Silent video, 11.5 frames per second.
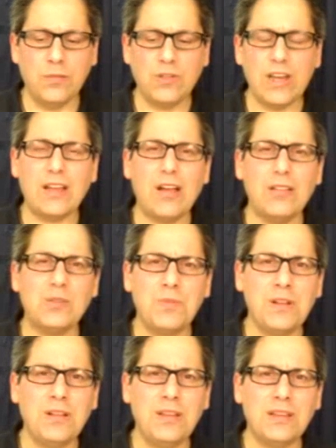Jay Cutler's
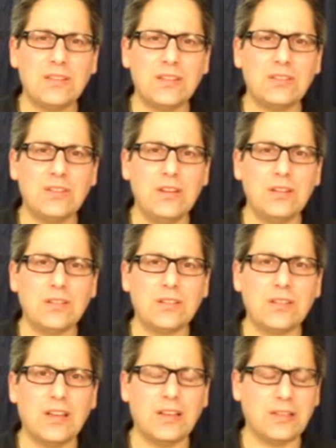been in the league 6
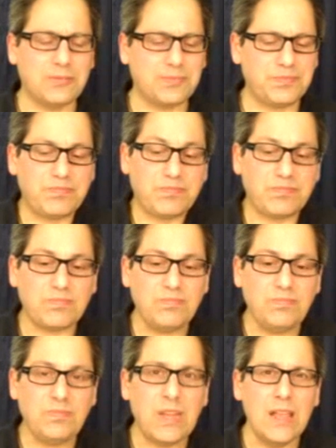years. I
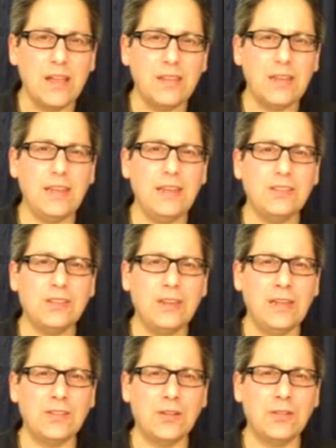think
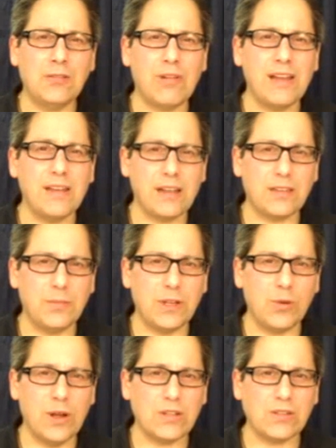he's earned the right not to be
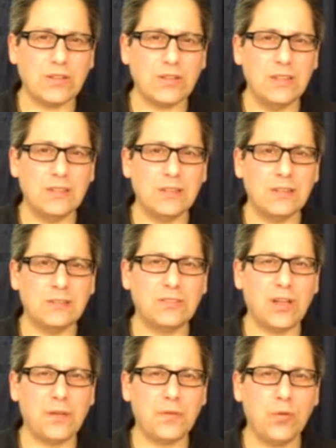questioned. He's a
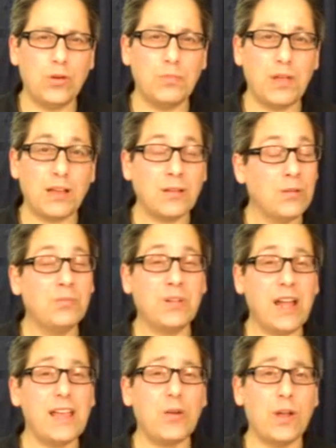tough quarterback. But
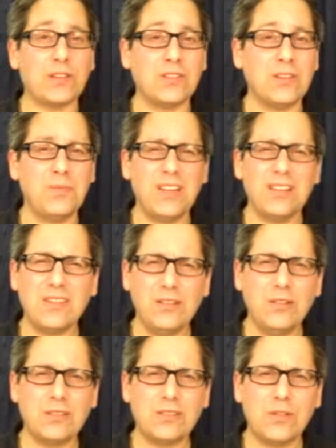I questioned him because it
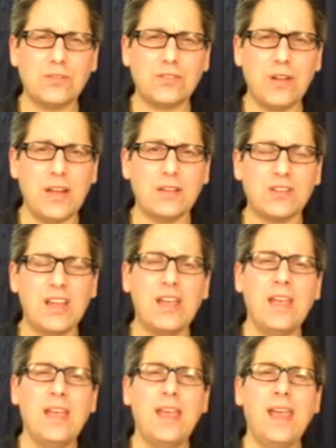looks so strange.
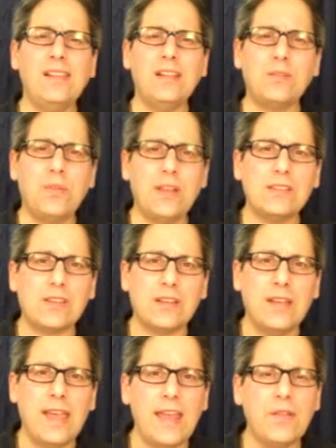And let's face it,
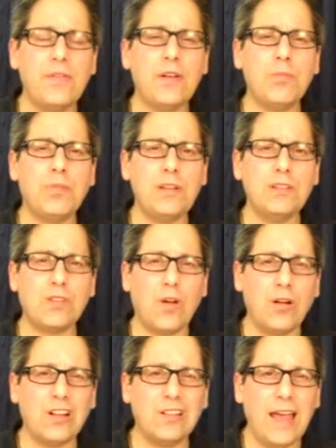NFL players
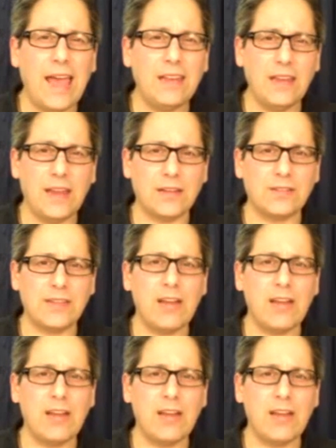are gladiators.